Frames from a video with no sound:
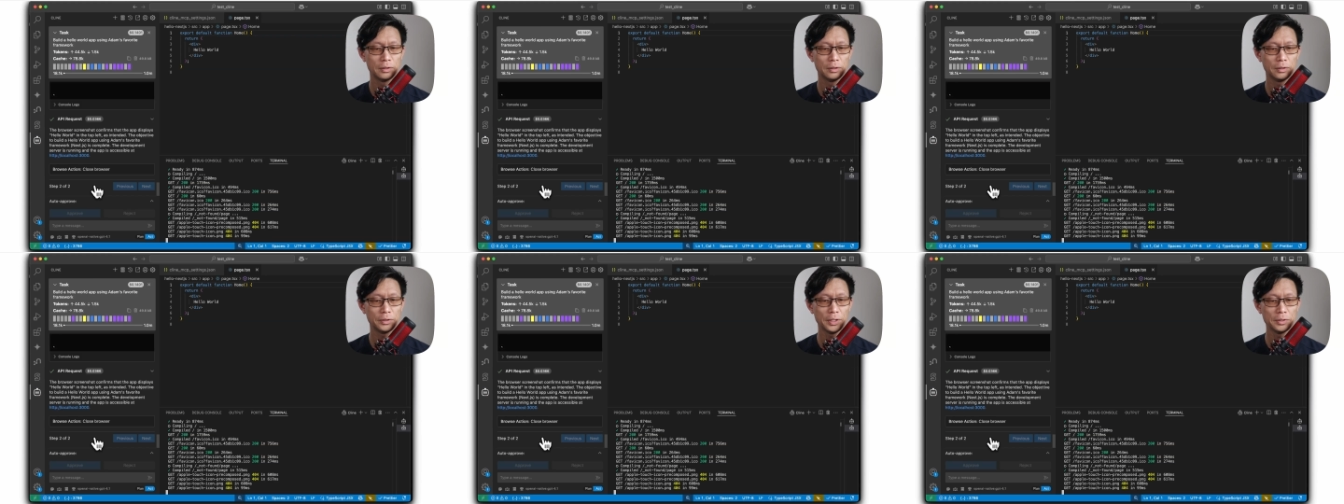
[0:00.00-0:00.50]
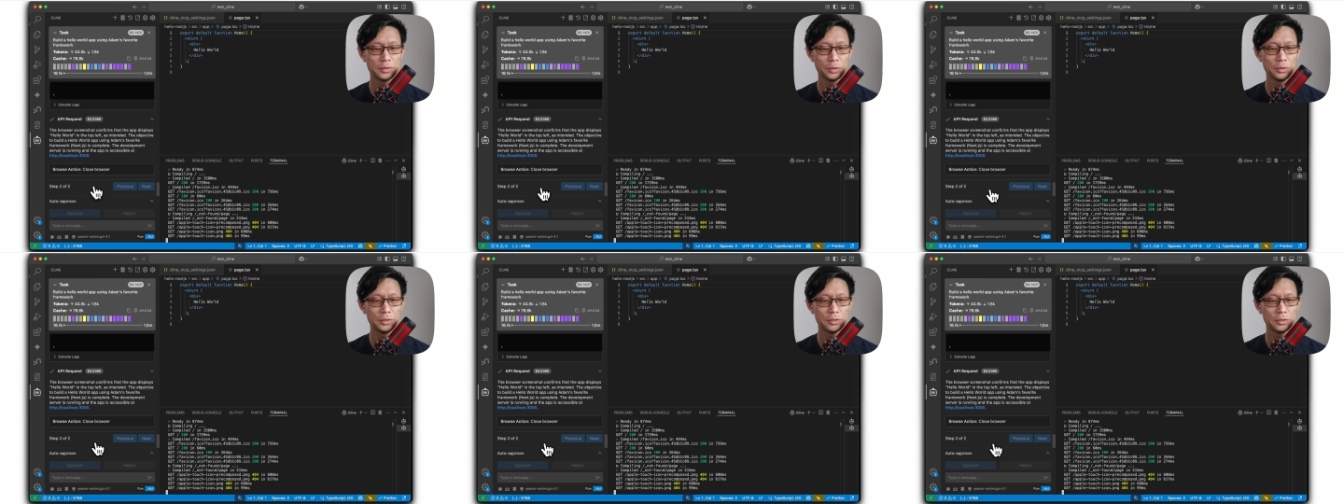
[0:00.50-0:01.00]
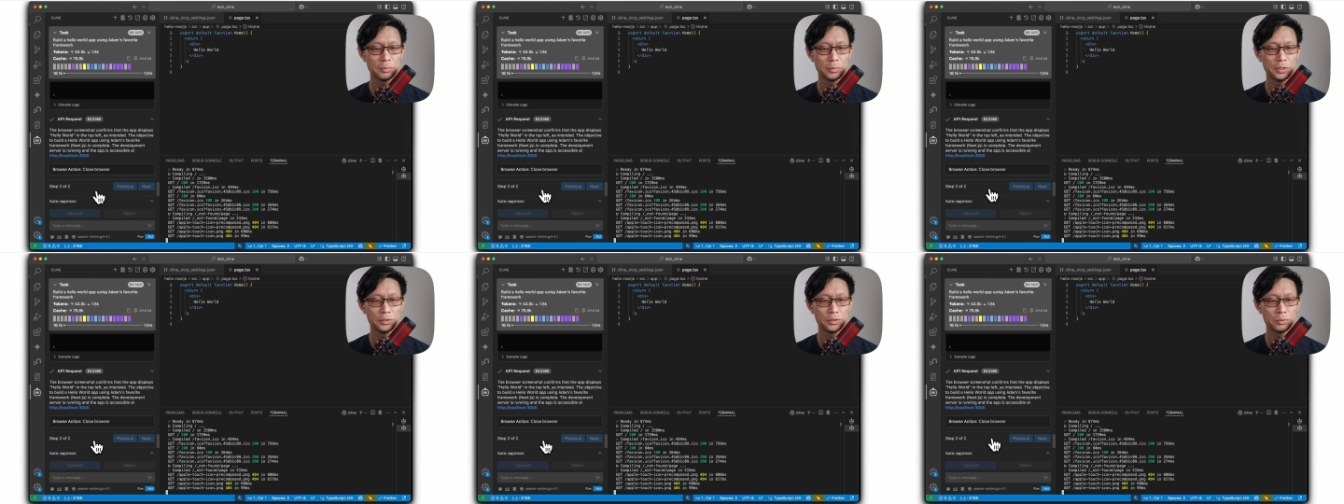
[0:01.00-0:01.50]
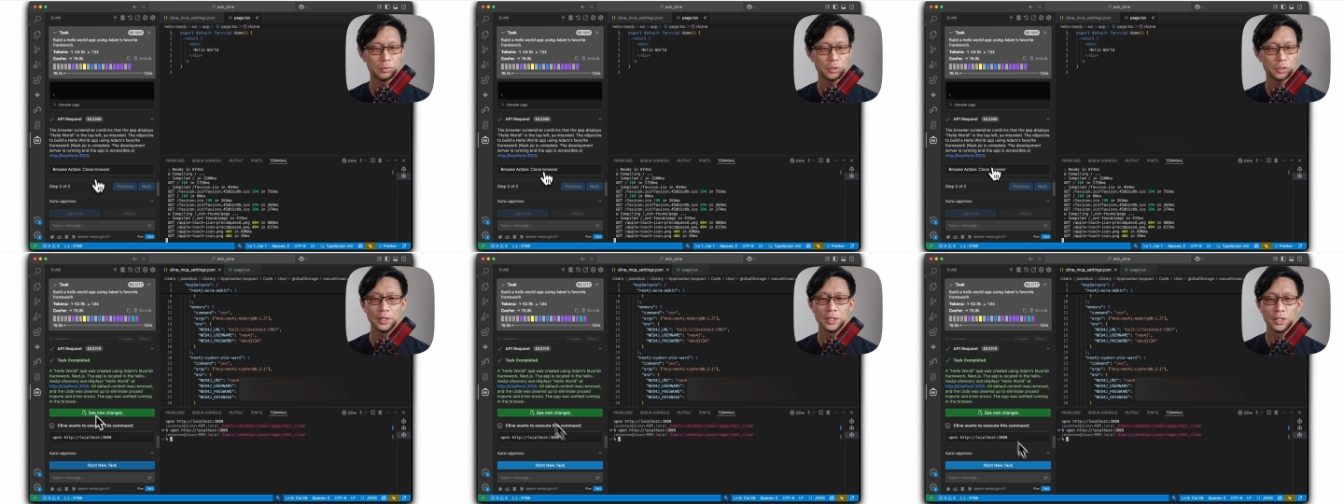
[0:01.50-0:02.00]
Okay, so this appears to
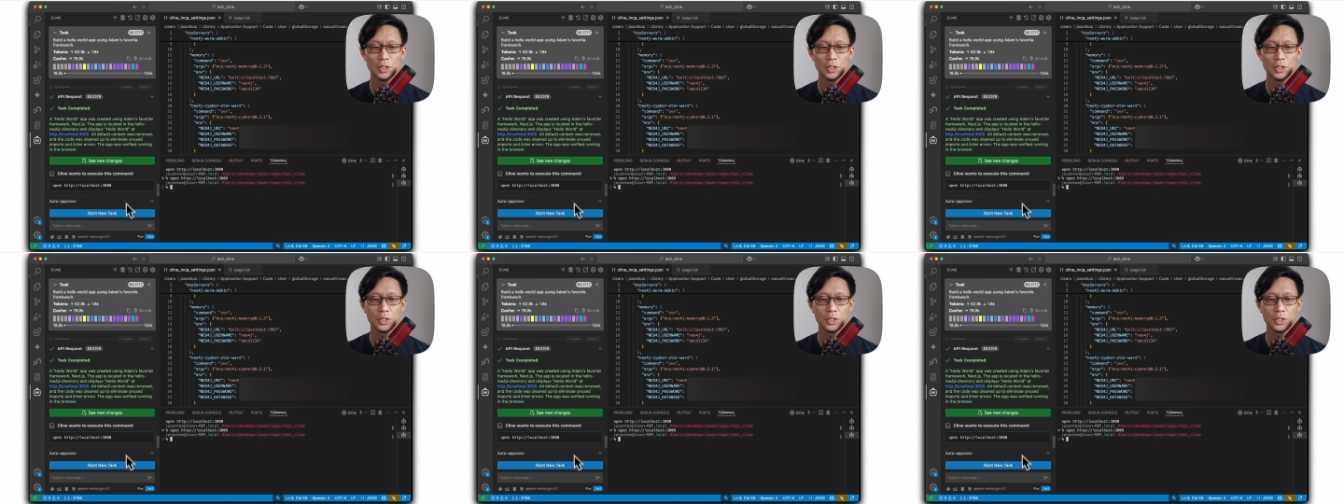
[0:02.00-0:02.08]
work.